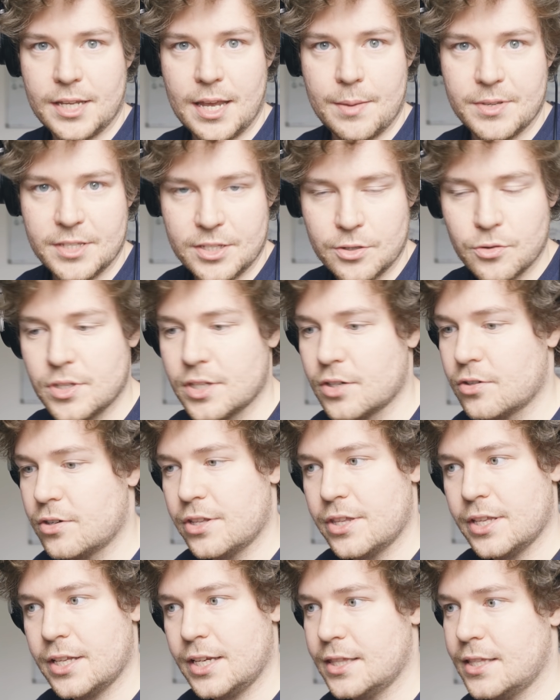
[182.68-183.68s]
game is using or
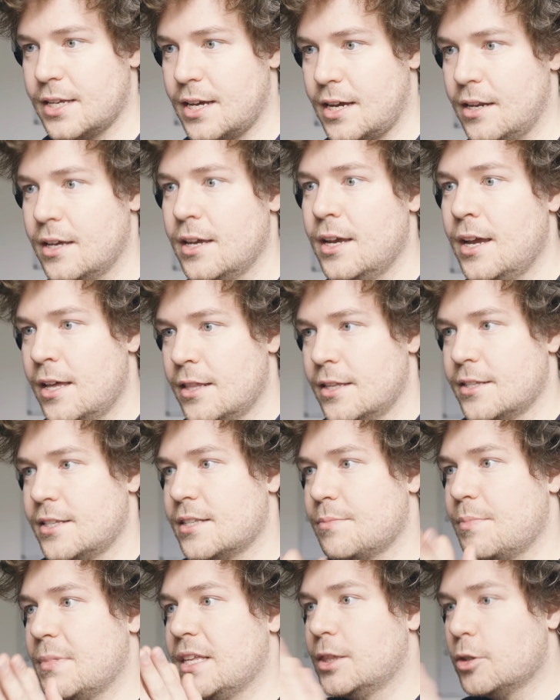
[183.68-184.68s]
anything like that. This
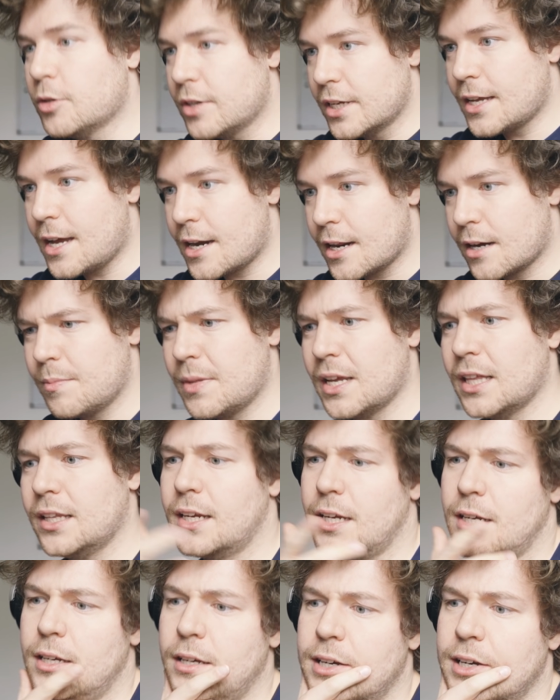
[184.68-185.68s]
is me looking at it and being
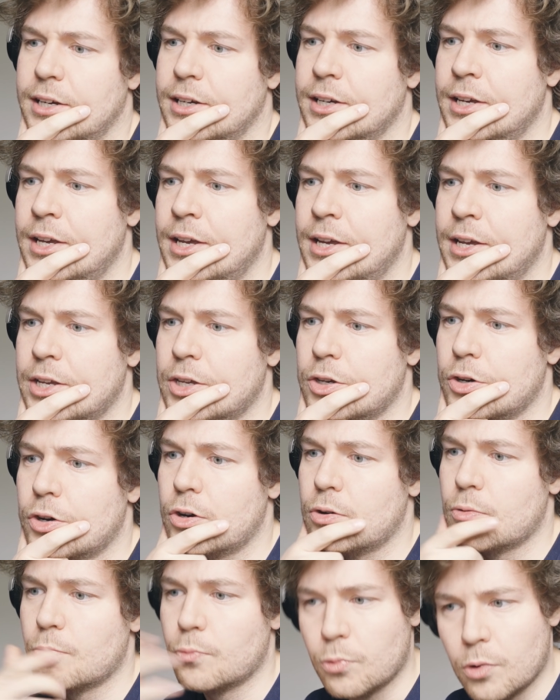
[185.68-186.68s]
like, huh,
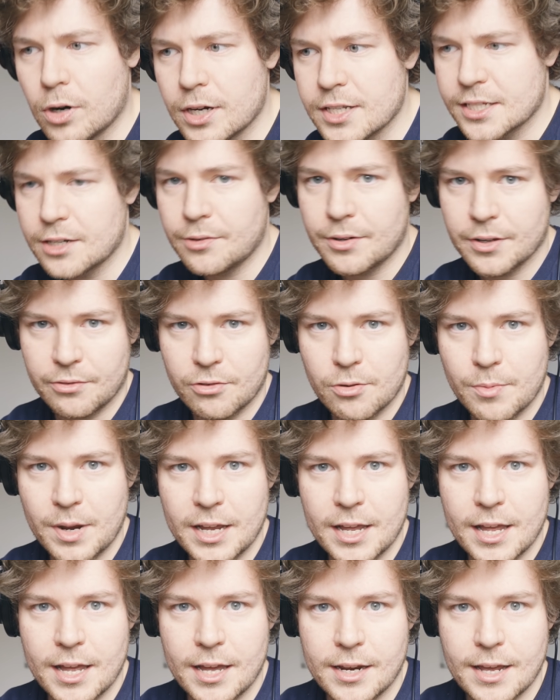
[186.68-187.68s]
what is going through my
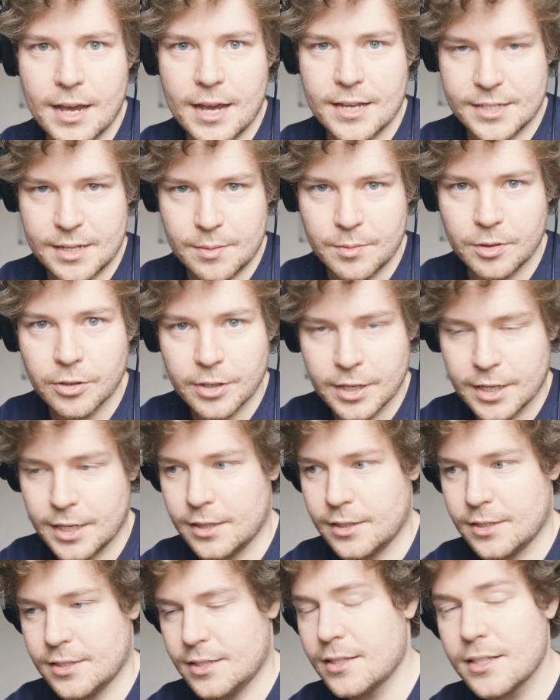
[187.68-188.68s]
head as I'm looking
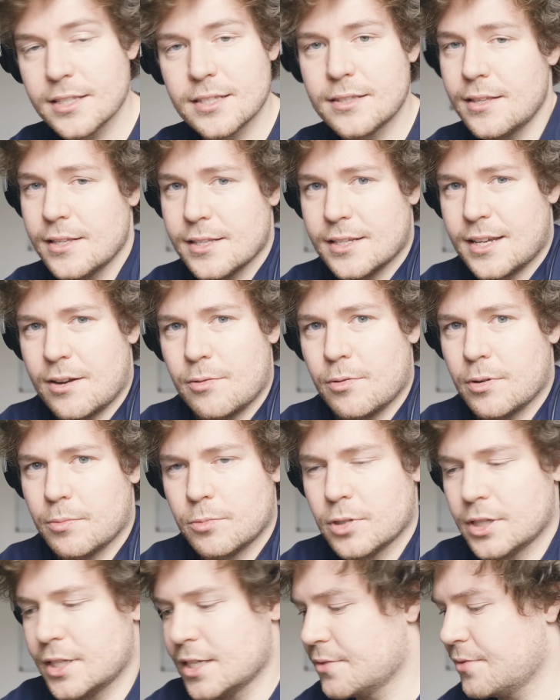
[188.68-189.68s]
at this? And this kind of
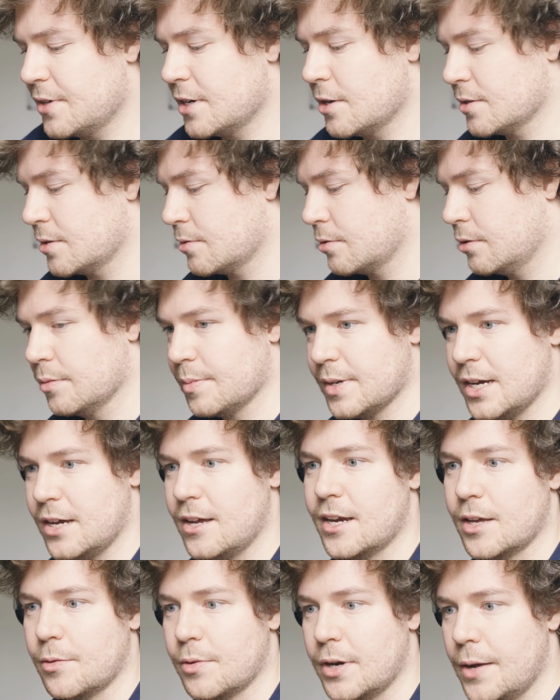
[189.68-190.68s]
what these videos are all about
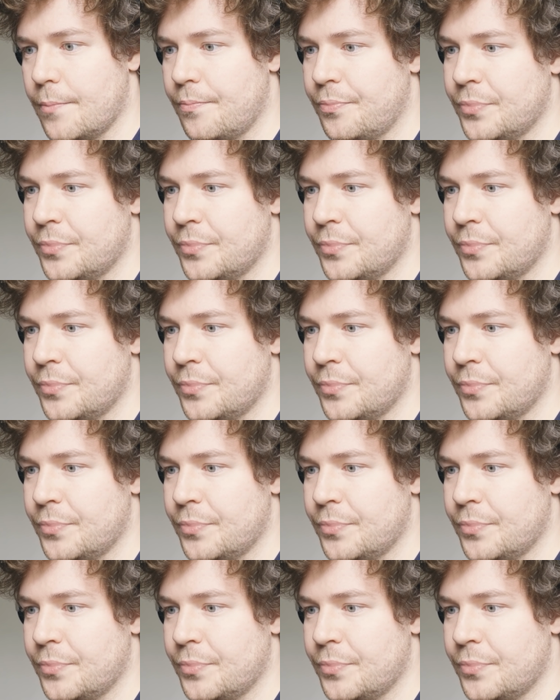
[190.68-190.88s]
anyway.